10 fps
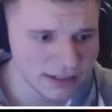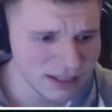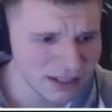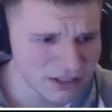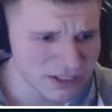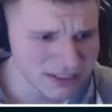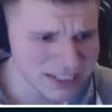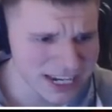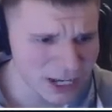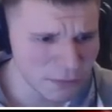Oh,
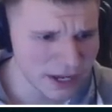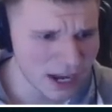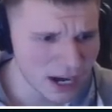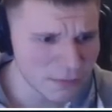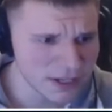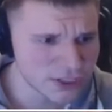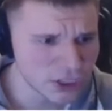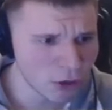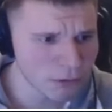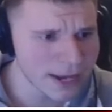check out my arm. It's
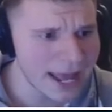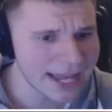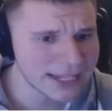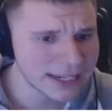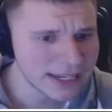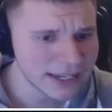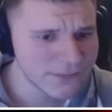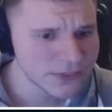so red.